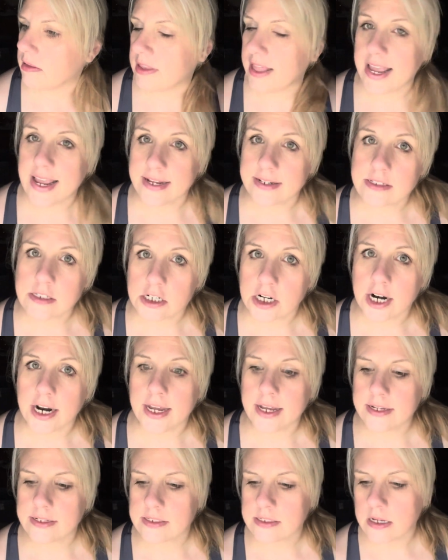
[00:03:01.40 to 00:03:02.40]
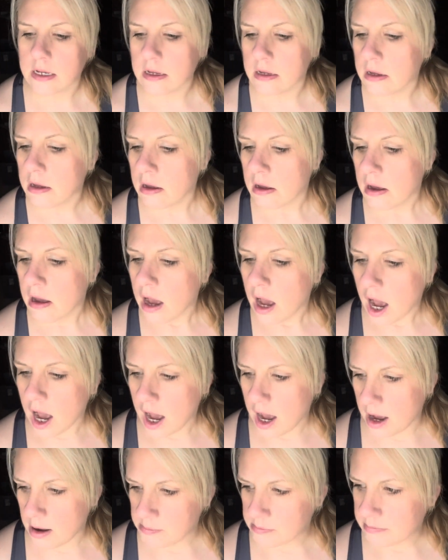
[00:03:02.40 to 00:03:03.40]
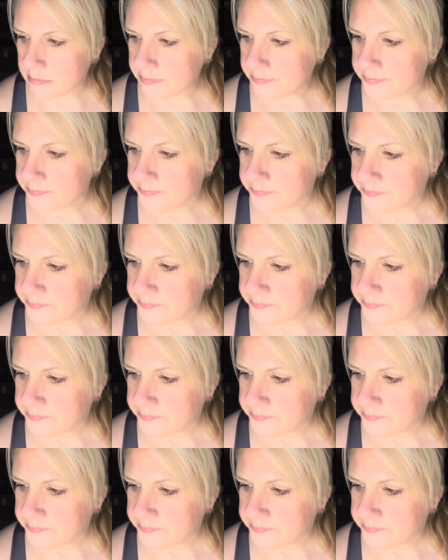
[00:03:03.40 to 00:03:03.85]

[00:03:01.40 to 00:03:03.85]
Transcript: the answer is. Um,